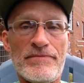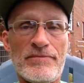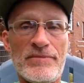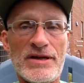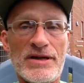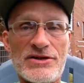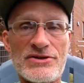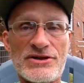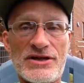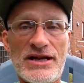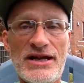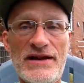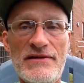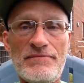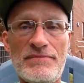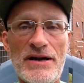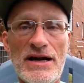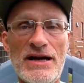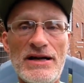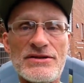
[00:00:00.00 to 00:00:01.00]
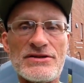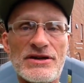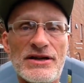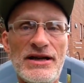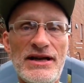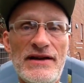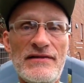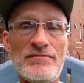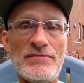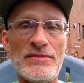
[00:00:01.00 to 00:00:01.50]
because you got to have bonds, you
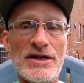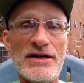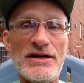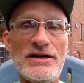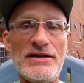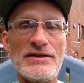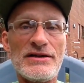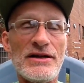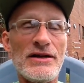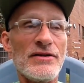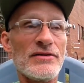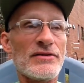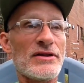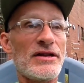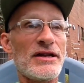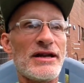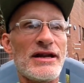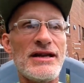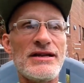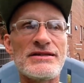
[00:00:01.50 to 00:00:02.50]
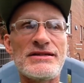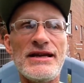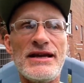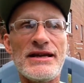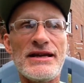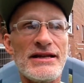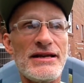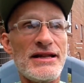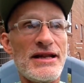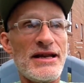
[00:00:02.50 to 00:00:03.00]
got to have money, and the health clinic ain't
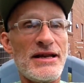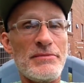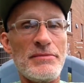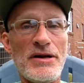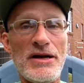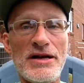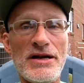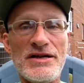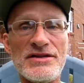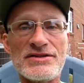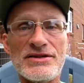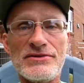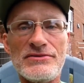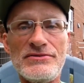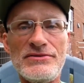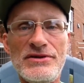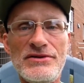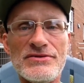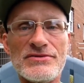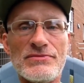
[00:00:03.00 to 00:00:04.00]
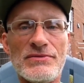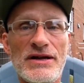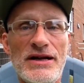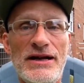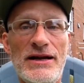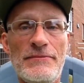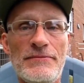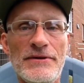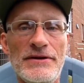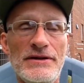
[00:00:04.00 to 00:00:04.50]
taking in any money, so who knows what
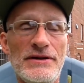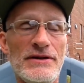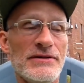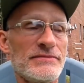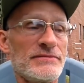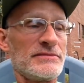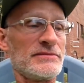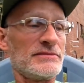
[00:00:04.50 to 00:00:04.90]
happened there.